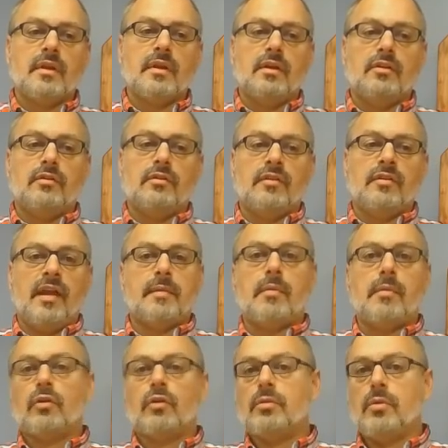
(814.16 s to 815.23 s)
take
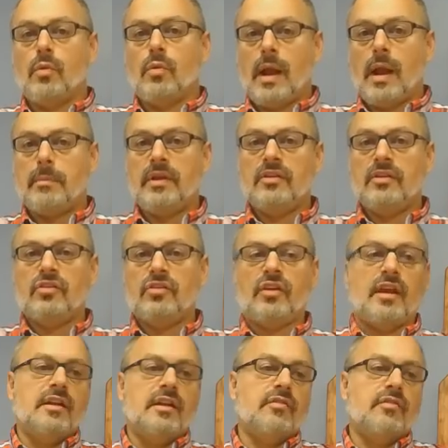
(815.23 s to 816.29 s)
multiple weapons and
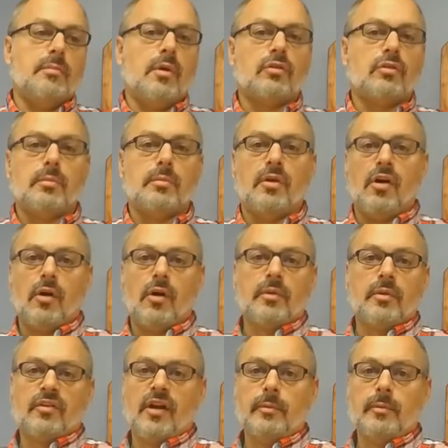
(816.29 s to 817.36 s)
even multiple armor
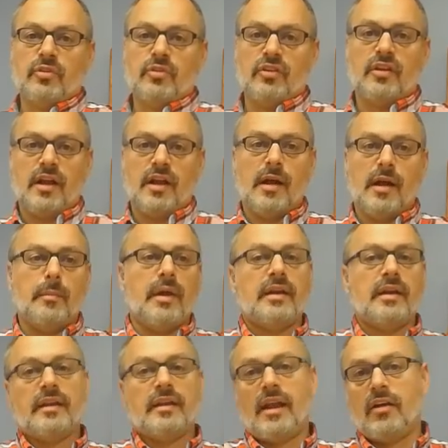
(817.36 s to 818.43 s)
types into combat,
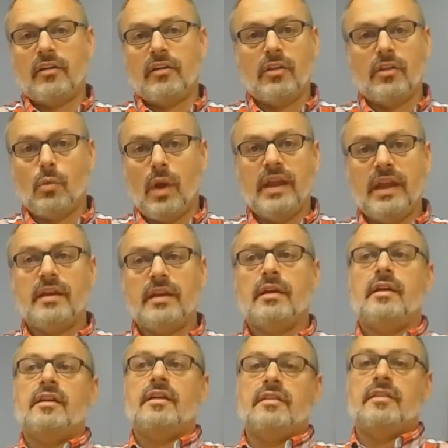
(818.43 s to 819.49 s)
carry the weight,
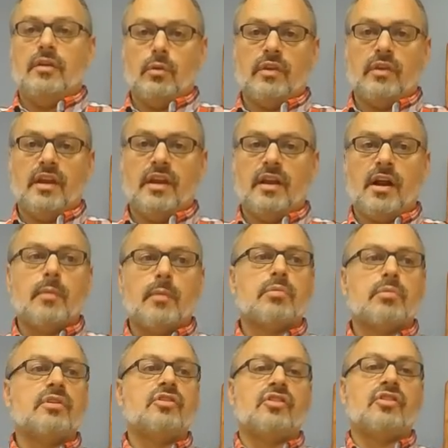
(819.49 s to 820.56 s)
deal with the
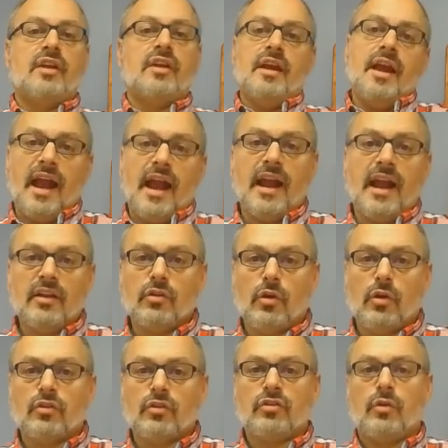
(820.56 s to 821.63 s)
encumbrance, and
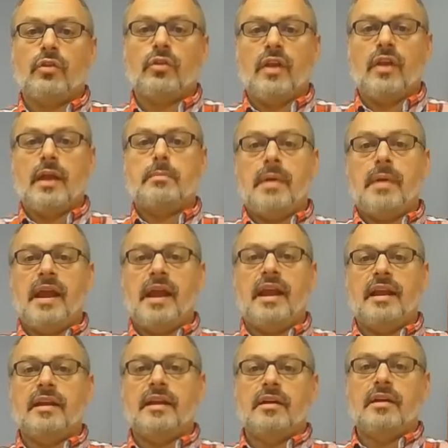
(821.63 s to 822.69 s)
also then
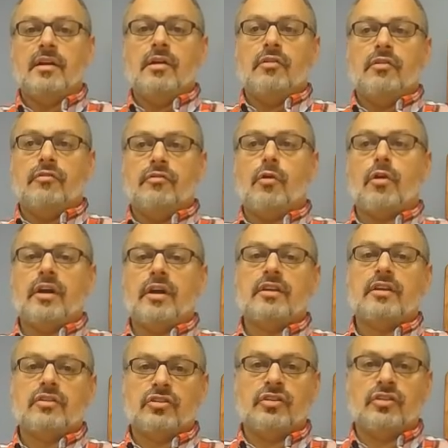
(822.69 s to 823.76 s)
pay for it,
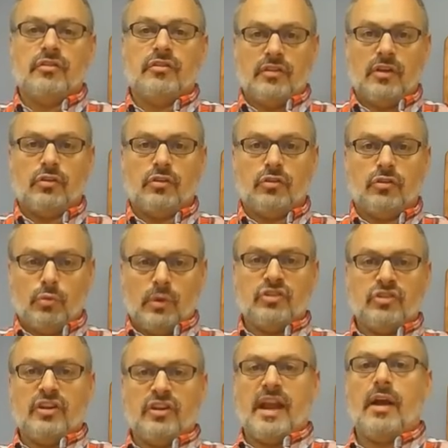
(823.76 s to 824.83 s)

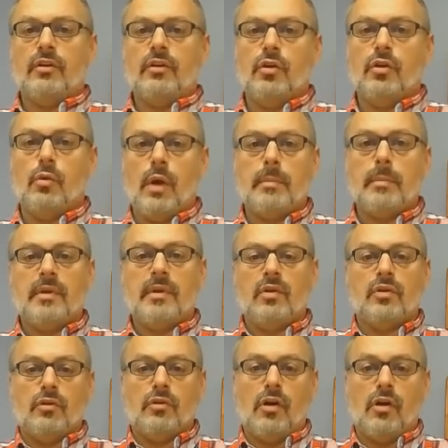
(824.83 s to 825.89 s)
switching out your weapon or
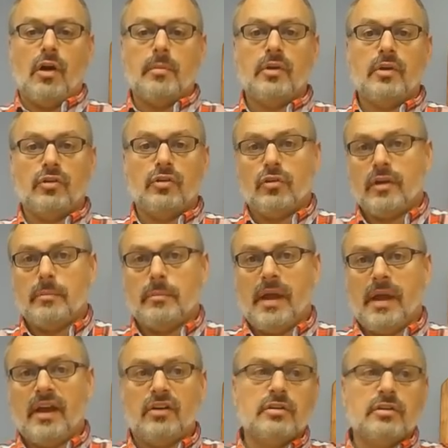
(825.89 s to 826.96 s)
your armor during
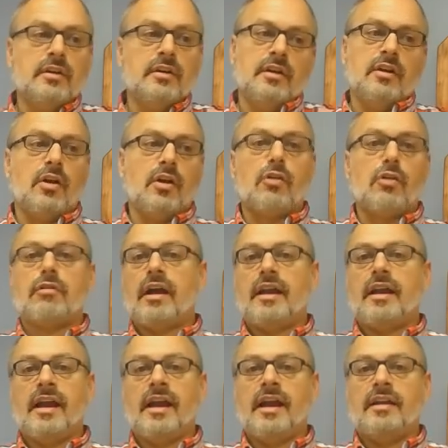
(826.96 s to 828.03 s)
battle, go right
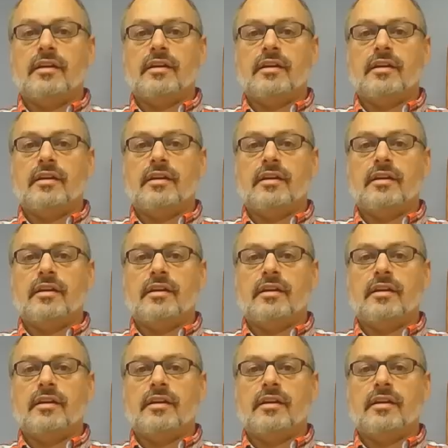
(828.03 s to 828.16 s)
ahead.